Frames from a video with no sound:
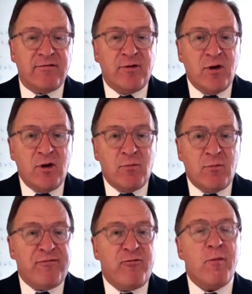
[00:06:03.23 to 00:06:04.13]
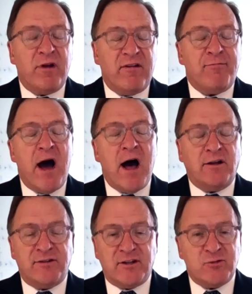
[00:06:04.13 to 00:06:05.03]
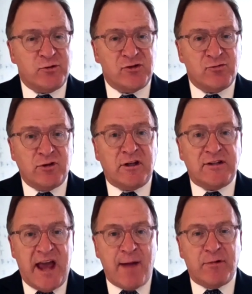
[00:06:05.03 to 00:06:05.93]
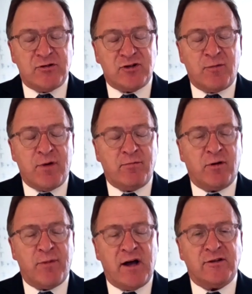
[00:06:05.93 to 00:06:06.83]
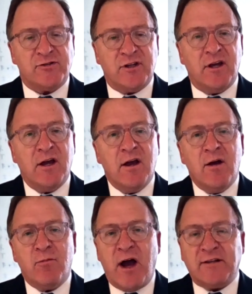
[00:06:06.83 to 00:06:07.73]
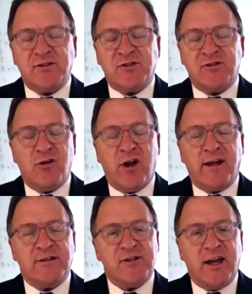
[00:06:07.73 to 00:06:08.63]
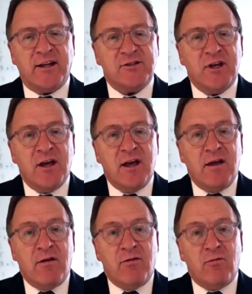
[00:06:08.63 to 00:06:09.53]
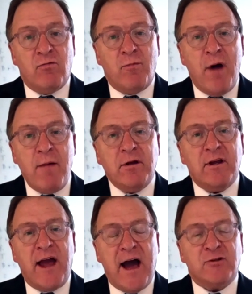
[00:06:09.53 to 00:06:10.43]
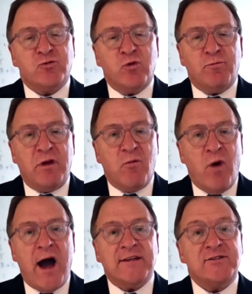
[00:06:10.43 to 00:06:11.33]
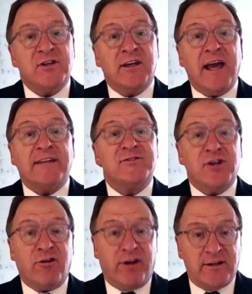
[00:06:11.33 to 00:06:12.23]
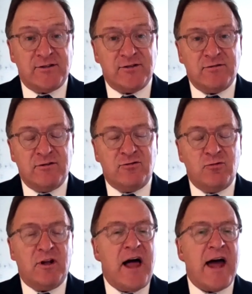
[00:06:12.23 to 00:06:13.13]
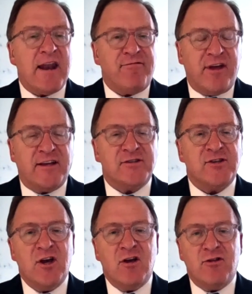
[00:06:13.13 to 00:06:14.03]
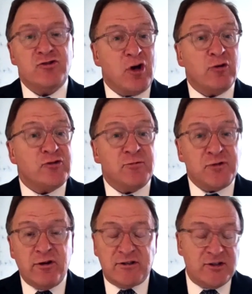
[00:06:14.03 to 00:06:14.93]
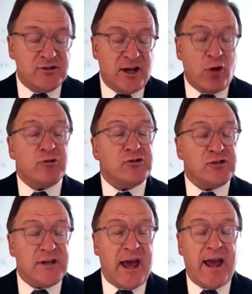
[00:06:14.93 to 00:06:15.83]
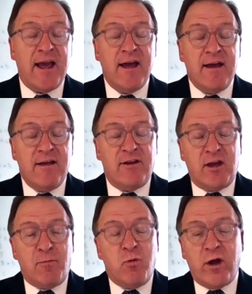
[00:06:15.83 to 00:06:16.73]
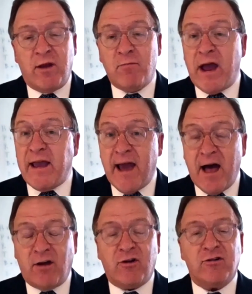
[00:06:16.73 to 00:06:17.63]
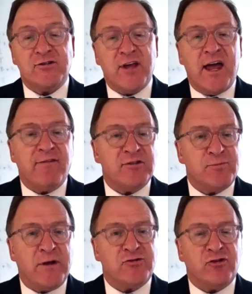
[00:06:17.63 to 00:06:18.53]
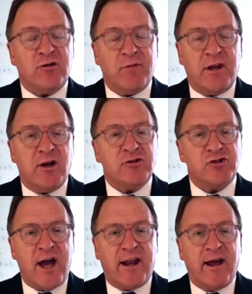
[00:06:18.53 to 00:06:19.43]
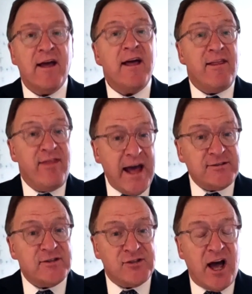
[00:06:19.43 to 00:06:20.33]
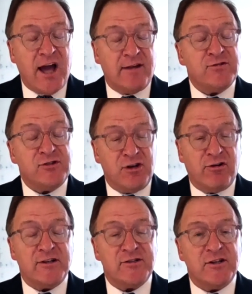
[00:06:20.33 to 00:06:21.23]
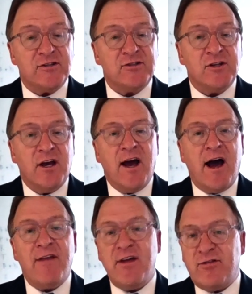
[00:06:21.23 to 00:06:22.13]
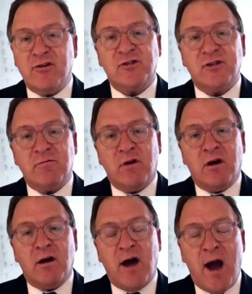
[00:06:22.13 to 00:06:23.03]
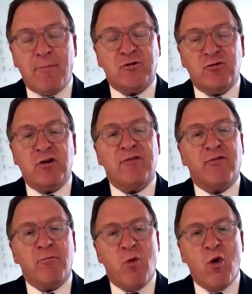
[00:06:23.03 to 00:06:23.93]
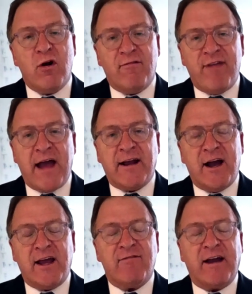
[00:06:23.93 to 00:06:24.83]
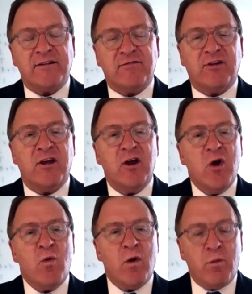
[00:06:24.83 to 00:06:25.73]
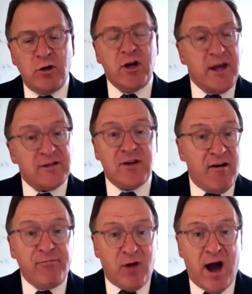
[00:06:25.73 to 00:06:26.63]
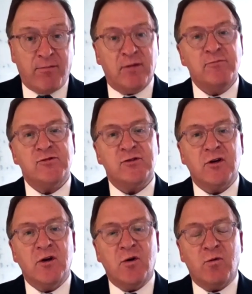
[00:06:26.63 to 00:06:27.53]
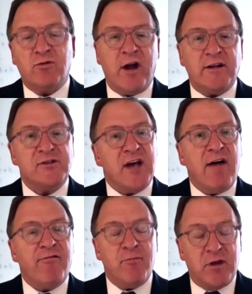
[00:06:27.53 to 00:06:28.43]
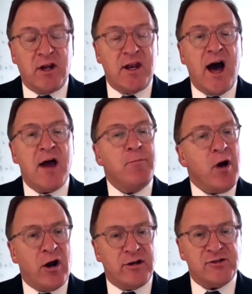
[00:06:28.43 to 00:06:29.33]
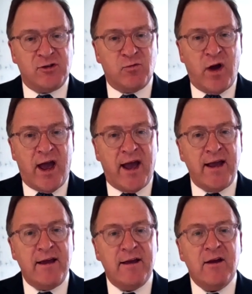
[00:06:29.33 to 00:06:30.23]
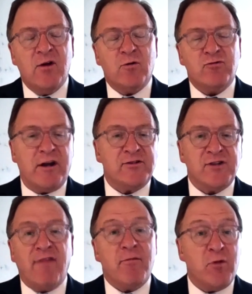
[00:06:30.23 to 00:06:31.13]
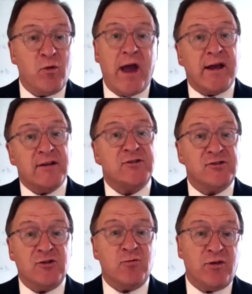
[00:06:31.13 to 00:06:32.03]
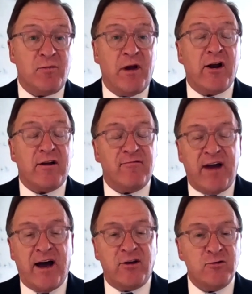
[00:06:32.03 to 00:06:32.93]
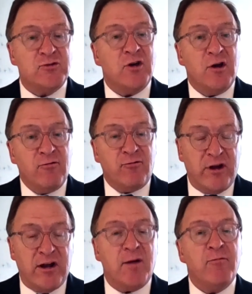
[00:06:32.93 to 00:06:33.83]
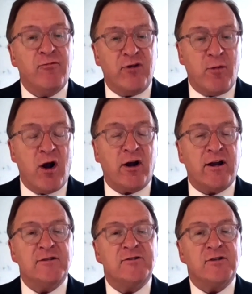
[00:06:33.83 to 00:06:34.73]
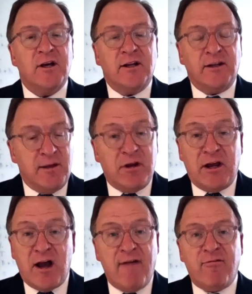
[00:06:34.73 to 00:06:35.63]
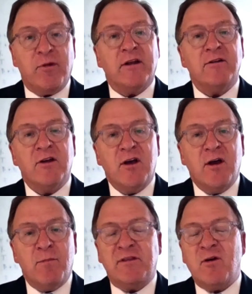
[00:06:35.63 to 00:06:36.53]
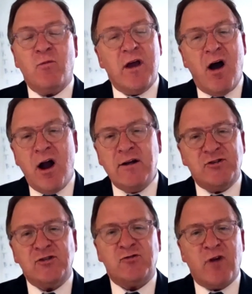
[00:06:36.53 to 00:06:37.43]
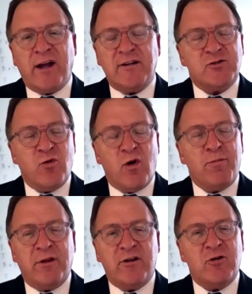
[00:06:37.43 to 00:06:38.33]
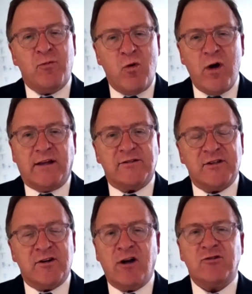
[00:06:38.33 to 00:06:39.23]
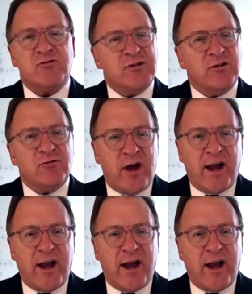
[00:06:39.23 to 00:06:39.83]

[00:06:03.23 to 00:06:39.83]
of performative politics, which has really damaged our public policy processes in the United States. The Republican House would be wise to get serious, to do a lot of things that show some seriousness. I noticed today that he appointed Mike Gallagher as the head of a special committee on China. That's a sign of seriousness. I think there's an opportunity for more of that kind of activity where we're looking at tough problems. We're trying to solve them in a nonpartisan way, trying to solve them in a way consistent with American values, freedom, free markets, limited government, but that we aren't just trying to score political points and aren't still